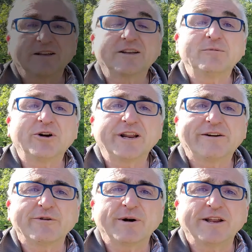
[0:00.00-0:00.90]
Good morning,
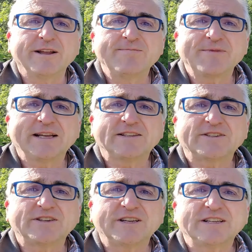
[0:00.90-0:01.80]
everybody.
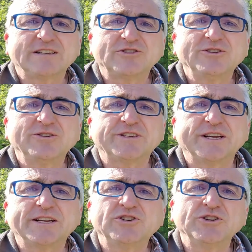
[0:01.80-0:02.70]
It's
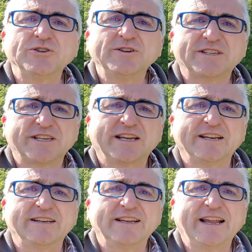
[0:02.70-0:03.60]
Tuesday, June the
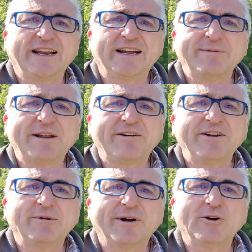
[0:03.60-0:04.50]
2nd, and I'm down
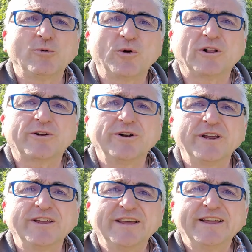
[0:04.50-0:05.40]
here by Hopewell
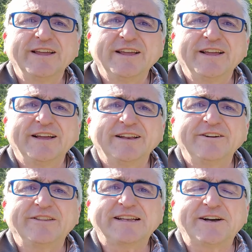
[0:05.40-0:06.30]
Creek
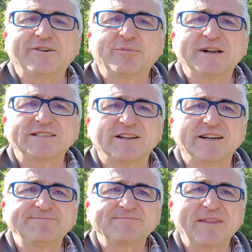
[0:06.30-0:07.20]
near the town of
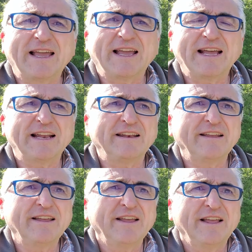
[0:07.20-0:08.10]
Breslau. And
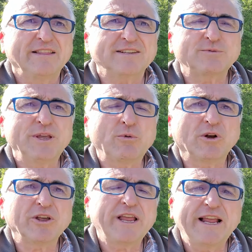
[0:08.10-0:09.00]
this week
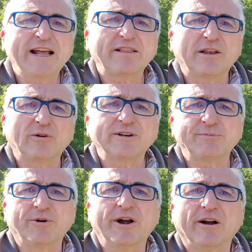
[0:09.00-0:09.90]
we're looking at the Lord's
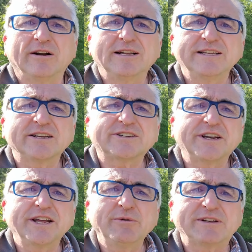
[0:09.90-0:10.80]
Prayer.
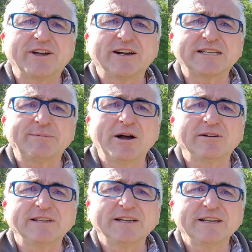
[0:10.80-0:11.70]
Yesterday we talked about